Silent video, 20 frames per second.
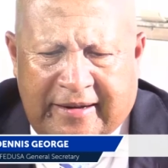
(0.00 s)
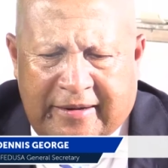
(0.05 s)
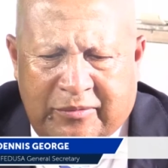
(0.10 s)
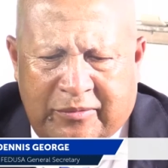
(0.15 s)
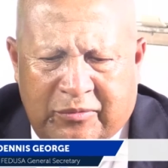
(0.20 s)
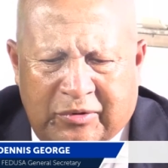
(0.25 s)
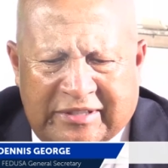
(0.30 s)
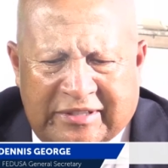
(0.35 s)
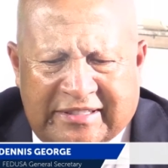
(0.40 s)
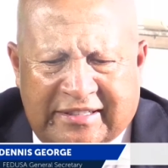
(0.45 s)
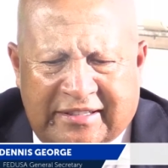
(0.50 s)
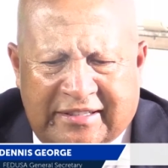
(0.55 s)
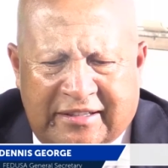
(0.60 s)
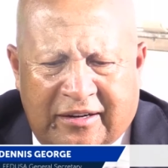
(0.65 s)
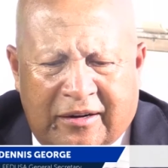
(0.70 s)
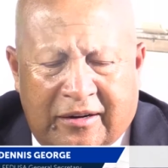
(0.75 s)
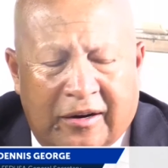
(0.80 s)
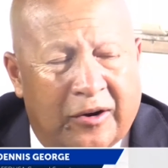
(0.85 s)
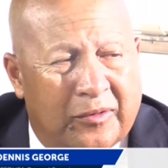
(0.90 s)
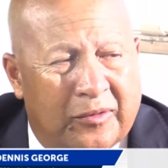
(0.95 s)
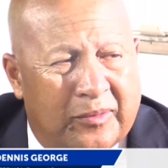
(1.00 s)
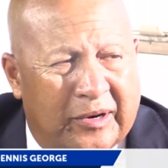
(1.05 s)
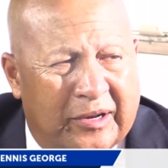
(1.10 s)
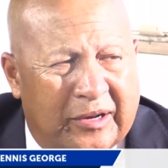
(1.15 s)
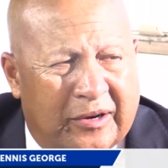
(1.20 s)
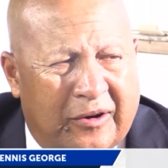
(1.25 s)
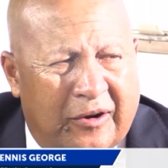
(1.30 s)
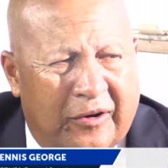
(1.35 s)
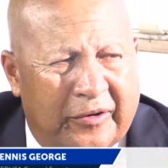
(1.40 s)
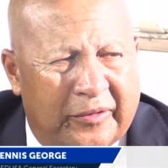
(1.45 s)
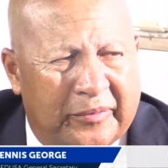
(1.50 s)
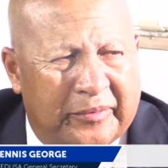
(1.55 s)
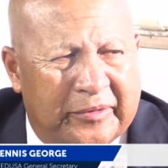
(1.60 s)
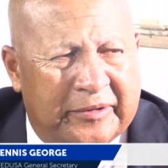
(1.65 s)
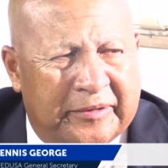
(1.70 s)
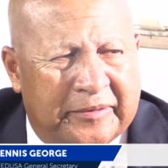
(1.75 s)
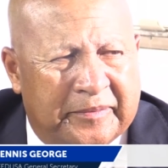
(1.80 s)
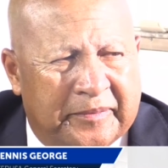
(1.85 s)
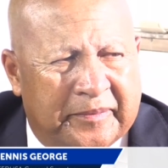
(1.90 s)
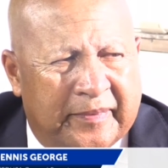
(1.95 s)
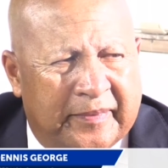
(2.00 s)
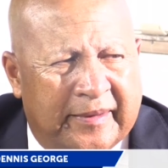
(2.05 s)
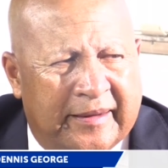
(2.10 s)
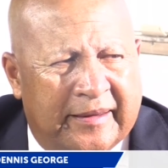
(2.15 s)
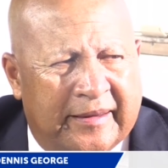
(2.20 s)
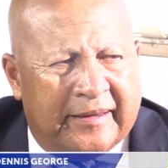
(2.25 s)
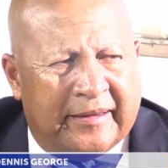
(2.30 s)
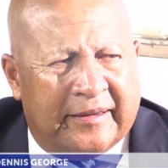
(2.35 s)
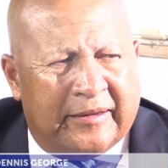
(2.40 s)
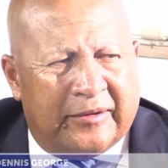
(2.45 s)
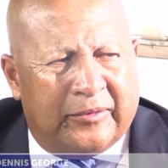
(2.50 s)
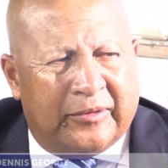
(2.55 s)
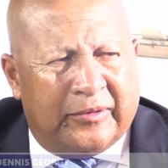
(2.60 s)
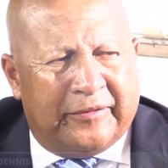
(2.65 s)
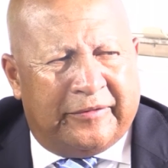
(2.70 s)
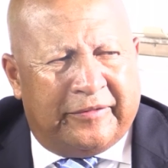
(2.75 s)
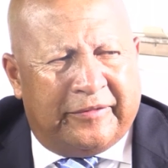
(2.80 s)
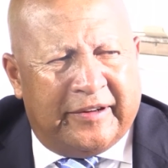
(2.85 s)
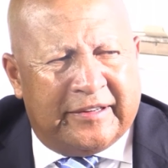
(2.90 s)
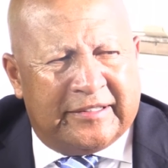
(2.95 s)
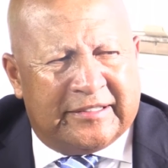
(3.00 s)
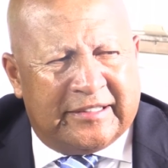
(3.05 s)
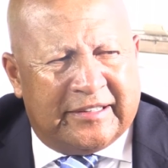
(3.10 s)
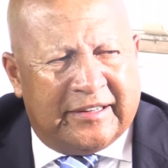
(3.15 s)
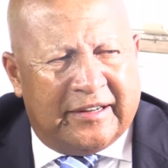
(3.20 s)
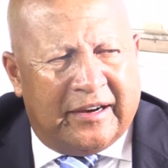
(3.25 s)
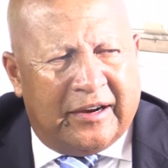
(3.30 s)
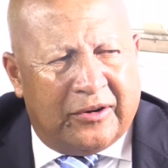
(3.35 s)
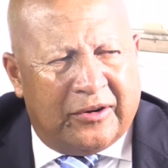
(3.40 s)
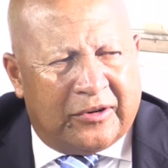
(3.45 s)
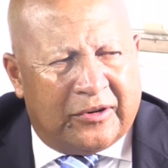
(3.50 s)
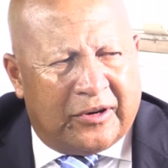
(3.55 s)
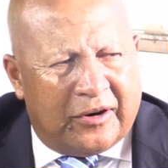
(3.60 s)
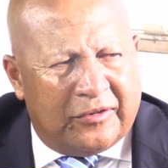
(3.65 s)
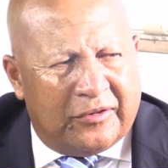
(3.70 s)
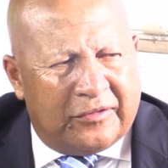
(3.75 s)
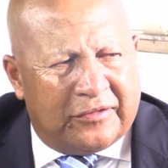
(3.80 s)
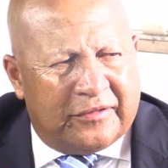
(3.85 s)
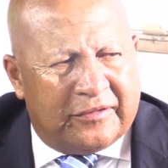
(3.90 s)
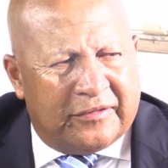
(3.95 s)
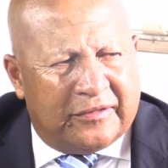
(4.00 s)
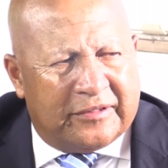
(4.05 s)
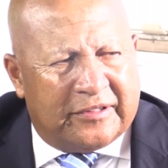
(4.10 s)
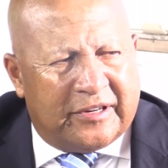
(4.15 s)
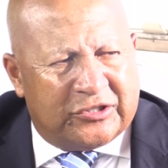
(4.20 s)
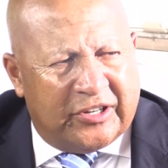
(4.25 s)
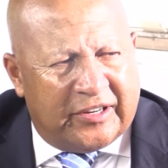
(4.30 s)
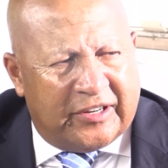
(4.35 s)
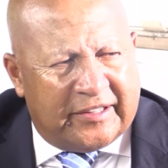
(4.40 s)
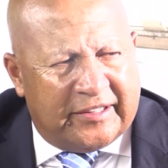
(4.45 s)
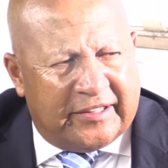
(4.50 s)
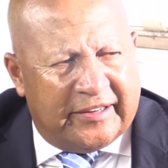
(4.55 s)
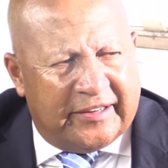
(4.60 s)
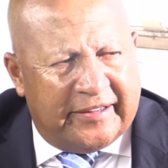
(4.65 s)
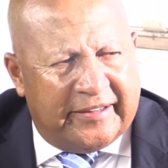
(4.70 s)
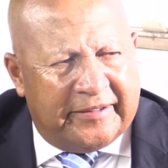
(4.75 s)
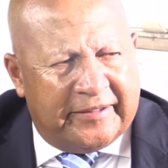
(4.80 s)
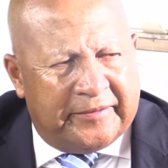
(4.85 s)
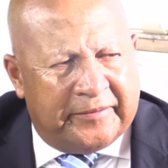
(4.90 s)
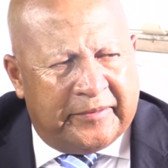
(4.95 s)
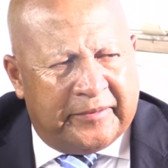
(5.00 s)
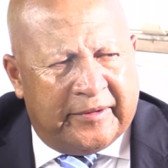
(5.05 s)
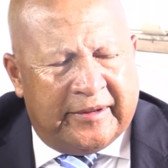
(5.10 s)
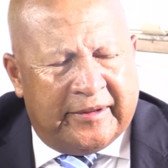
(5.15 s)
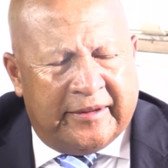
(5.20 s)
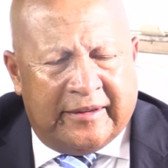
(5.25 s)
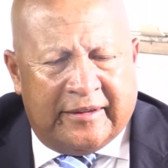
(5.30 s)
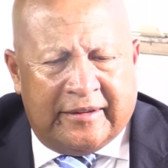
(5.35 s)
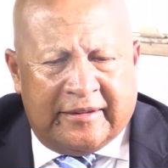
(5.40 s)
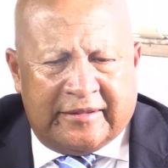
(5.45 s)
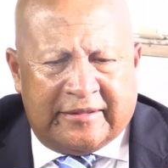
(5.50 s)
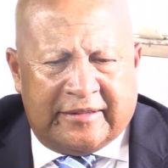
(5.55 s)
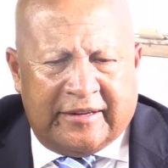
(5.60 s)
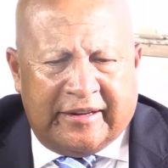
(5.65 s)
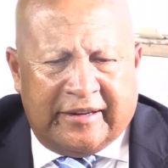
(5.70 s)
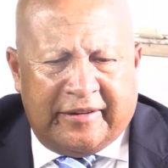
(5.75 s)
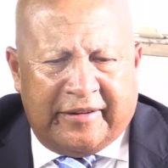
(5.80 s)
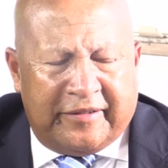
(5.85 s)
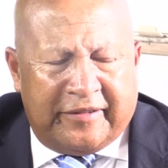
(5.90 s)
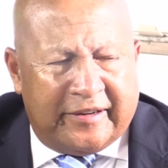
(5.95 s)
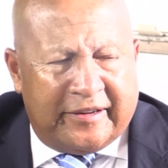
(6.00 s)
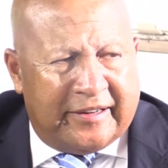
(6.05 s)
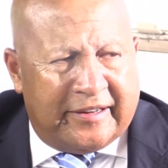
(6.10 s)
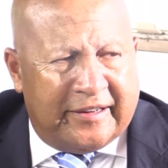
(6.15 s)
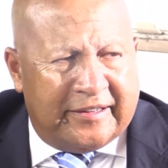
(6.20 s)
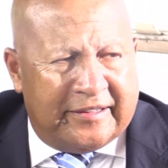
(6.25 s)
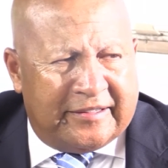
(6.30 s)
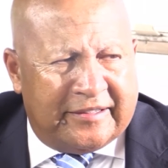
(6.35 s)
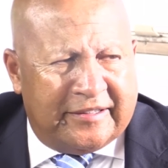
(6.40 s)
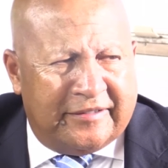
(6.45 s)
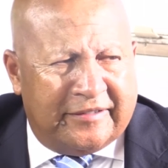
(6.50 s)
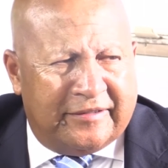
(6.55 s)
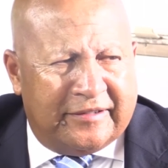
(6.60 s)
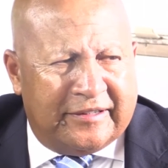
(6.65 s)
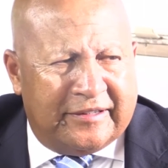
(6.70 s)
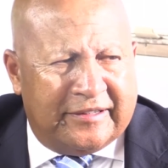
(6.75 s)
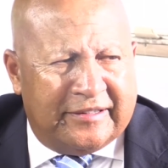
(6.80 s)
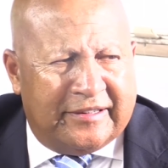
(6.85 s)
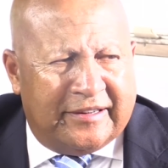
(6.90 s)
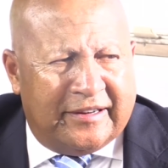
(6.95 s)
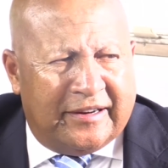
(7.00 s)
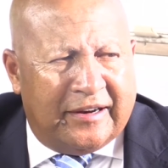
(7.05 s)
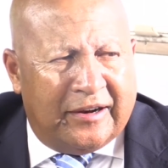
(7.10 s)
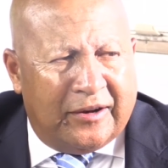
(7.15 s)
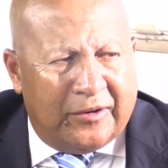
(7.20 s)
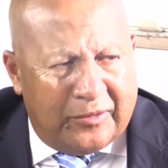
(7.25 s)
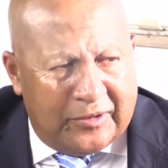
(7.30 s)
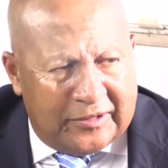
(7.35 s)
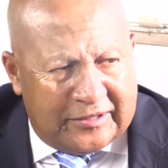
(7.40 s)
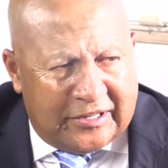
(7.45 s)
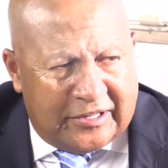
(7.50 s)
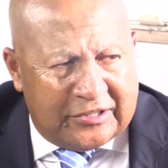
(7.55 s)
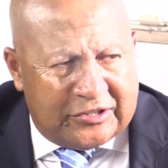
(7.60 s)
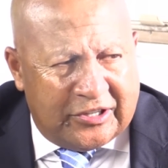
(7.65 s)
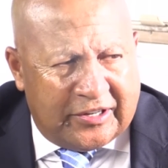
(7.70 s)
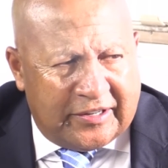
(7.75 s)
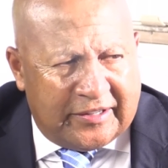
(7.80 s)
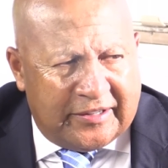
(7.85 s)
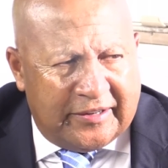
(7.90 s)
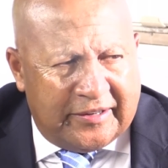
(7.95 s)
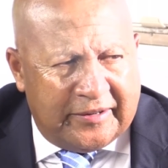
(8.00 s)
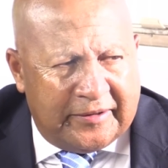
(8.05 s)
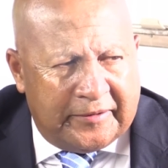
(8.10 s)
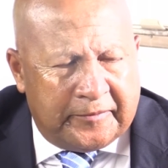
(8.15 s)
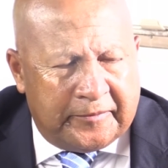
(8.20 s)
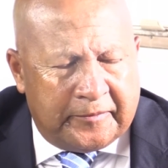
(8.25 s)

We see the global economy. We're facing a low growth trajectory. South Africa is even in a lower trajectory.